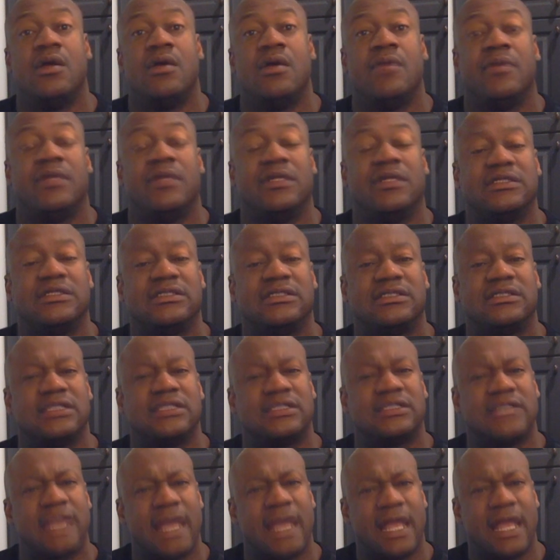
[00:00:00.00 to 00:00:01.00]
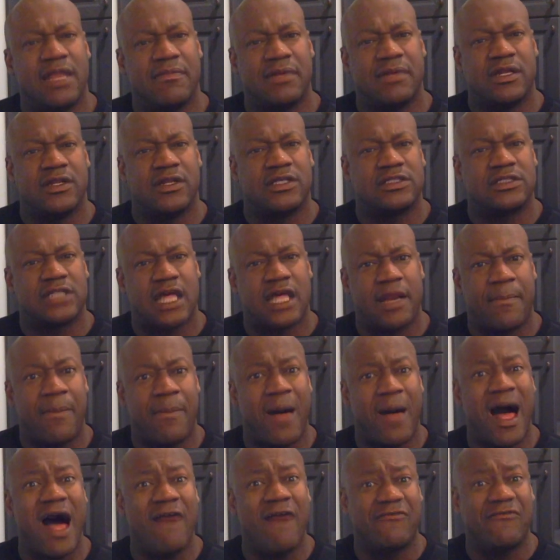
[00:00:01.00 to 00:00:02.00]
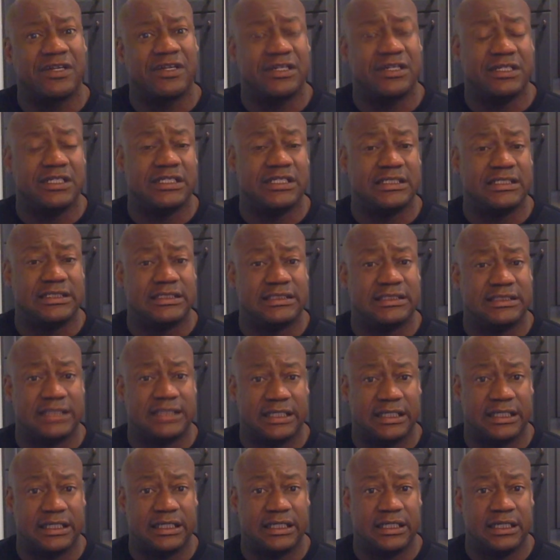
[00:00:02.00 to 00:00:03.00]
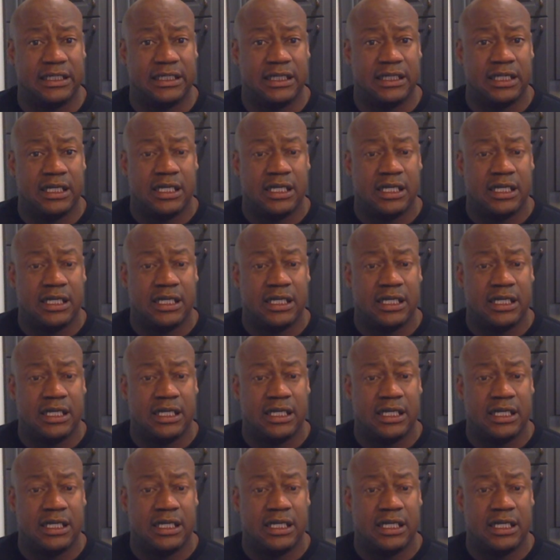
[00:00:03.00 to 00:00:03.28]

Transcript: but there's an element, there's a lot of poverty in the city,